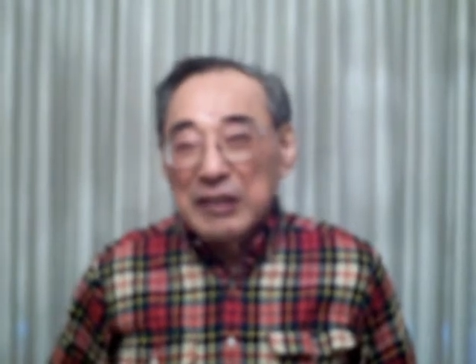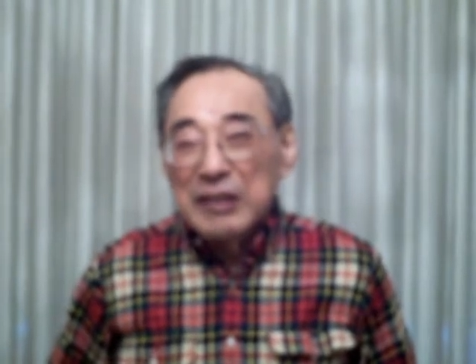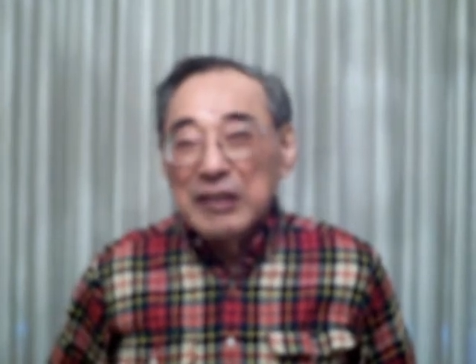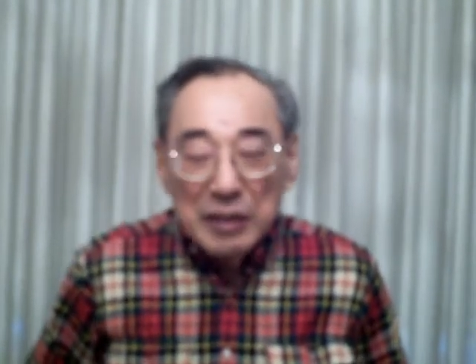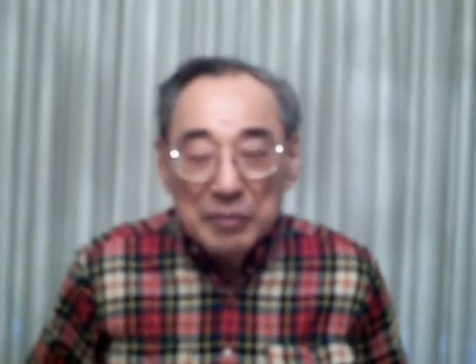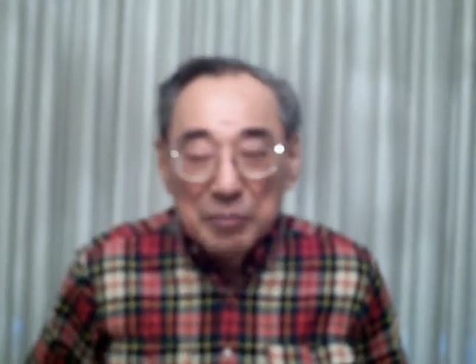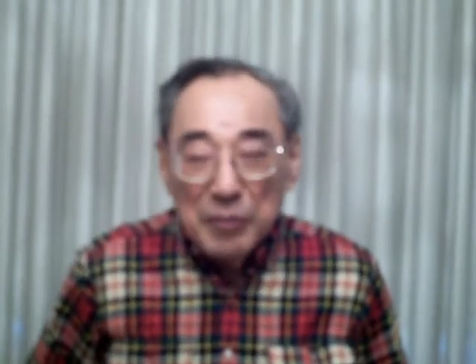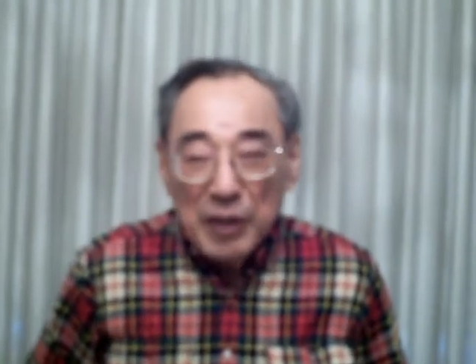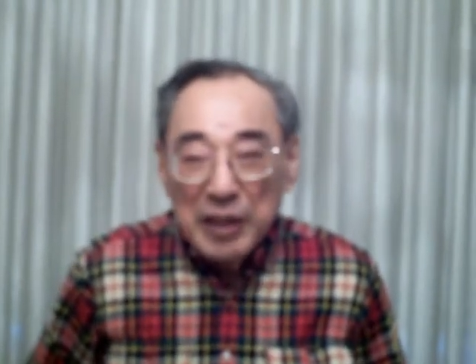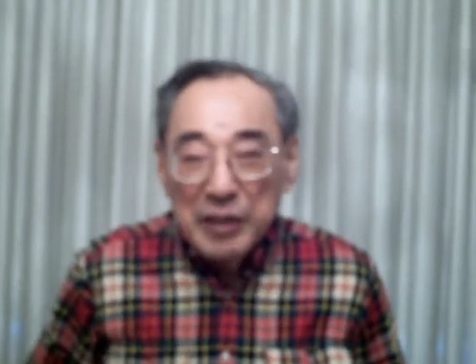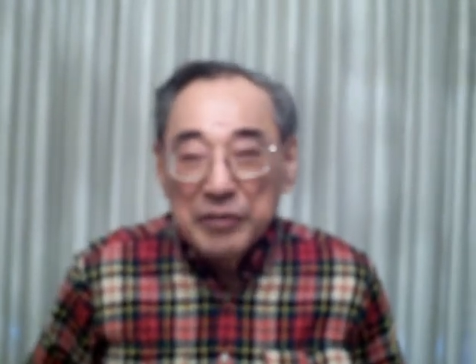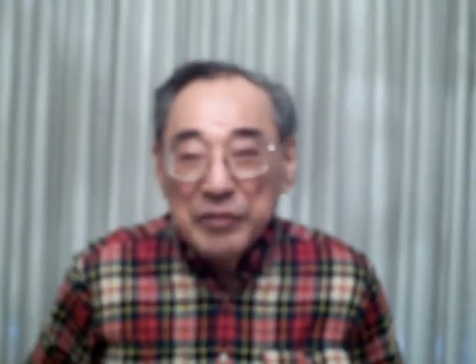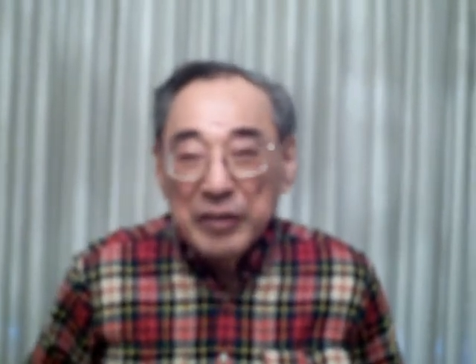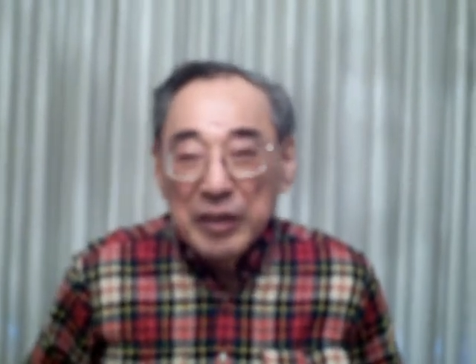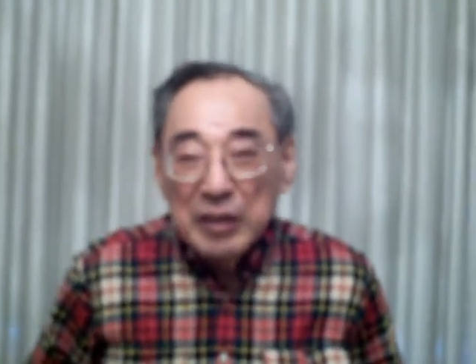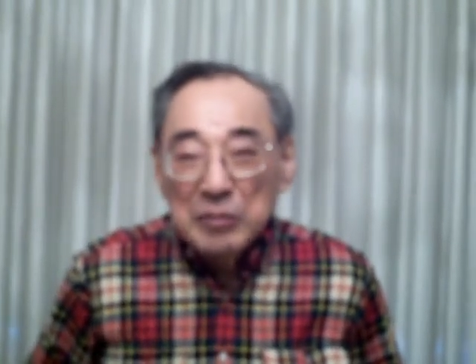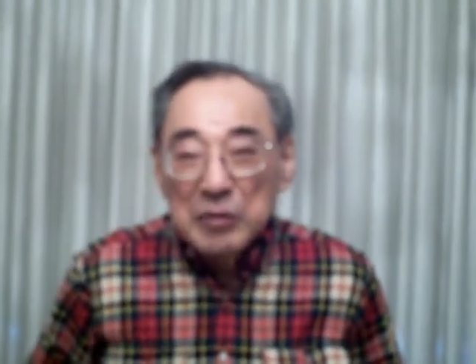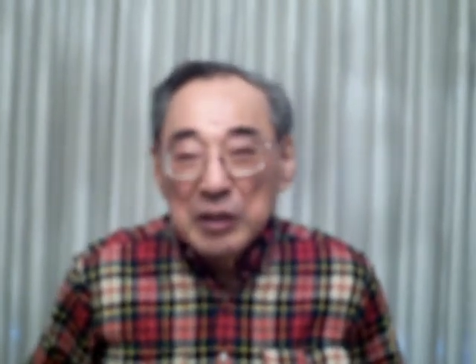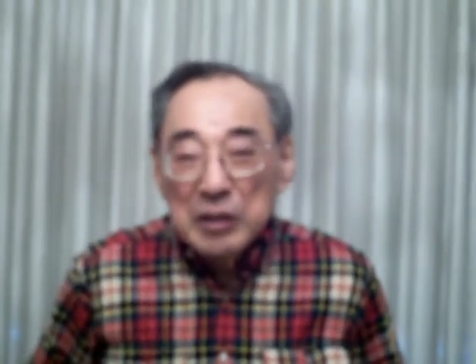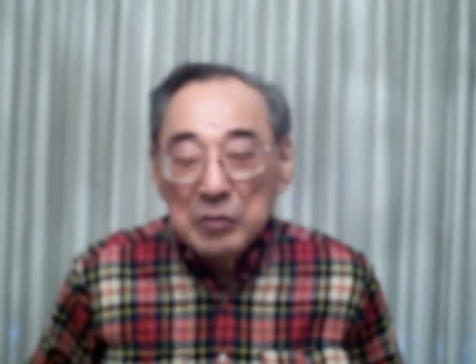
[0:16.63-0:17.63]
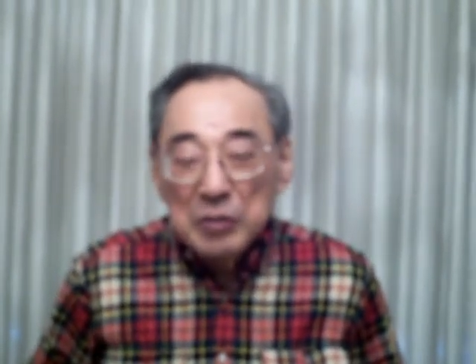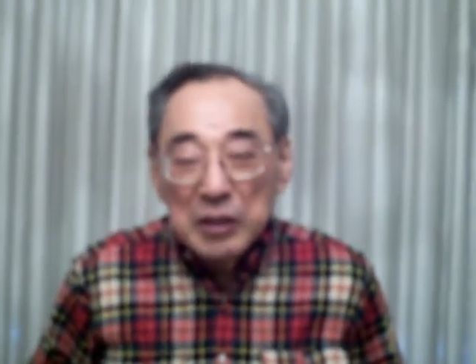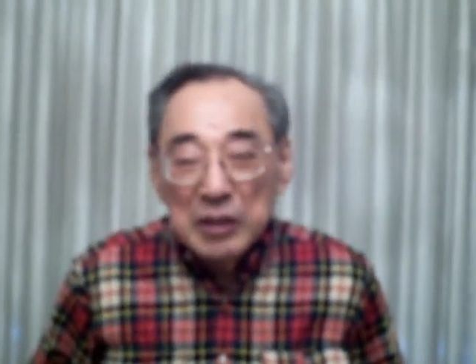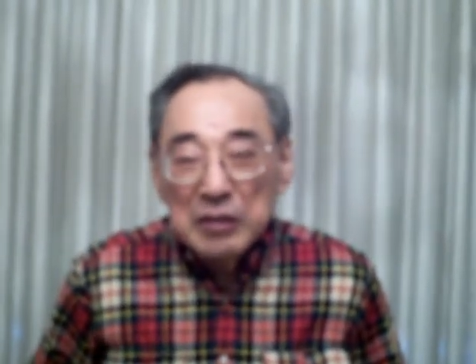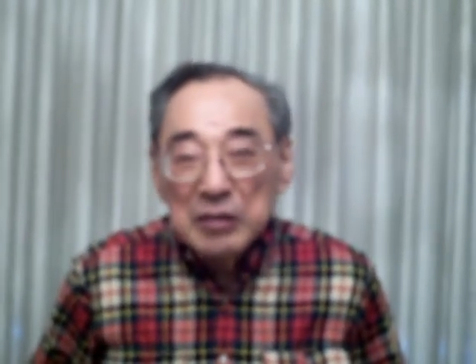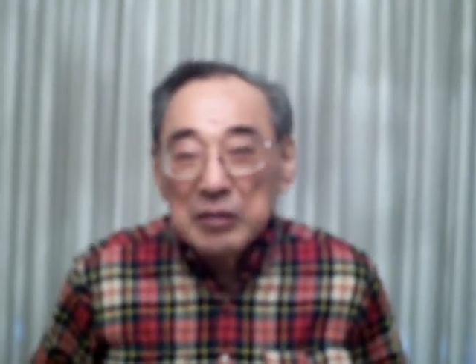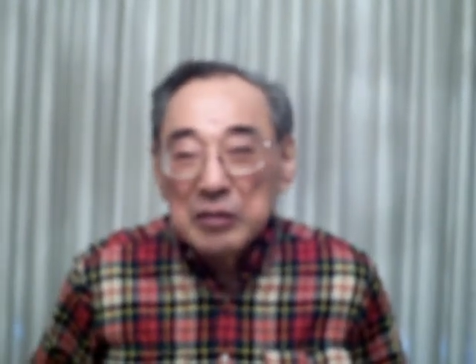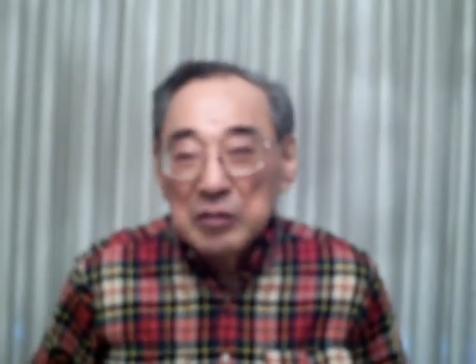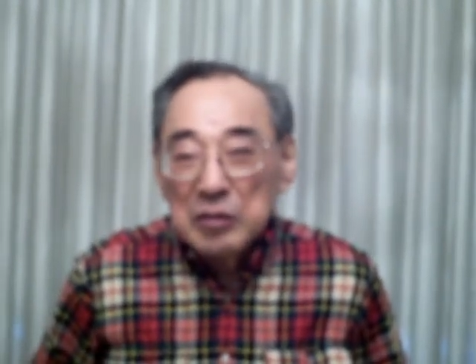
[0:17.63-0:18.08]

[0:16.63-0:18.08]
And my family went